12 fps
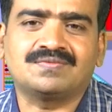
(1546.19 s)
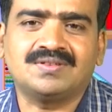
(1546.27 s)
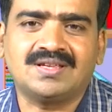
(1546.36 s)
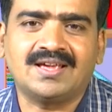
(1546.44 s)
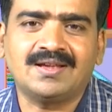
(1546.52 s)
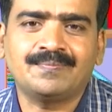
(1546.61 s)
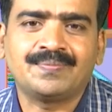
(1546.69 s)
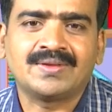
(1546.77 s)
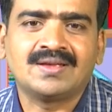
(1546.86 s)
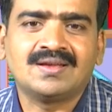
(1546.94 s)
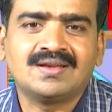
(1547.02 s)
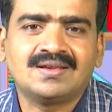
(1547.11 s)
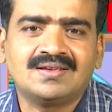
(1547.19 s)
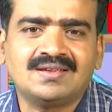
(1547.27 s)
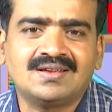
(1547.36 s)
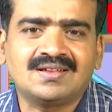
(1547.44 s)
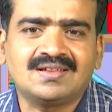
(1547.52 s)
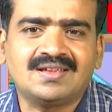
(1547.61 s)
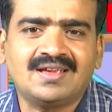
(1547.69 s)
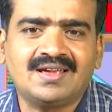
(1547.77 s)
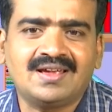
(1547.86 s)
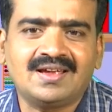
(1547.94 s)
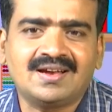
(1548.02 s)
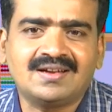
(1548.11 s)
a, here
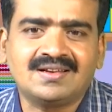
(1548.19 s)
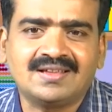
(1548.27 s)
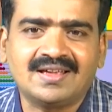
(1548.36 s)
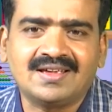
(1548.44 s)
a and a.